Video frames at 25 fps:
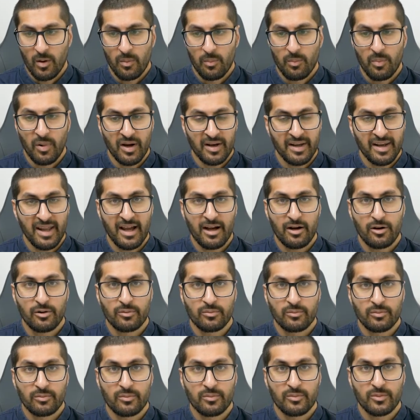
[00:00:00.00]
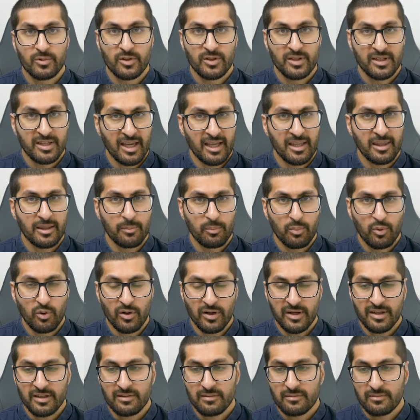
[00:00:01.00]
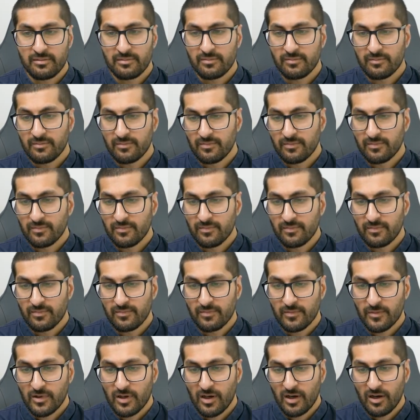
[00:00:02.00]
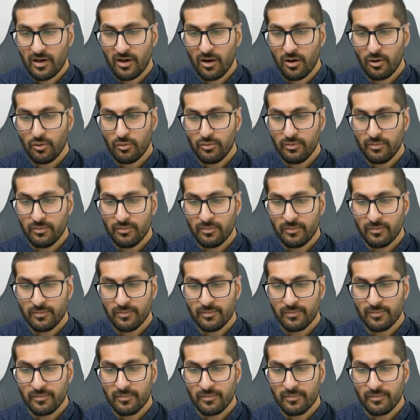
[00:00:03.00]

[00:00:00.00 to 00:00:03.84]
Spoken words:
By now you get the point. Clone.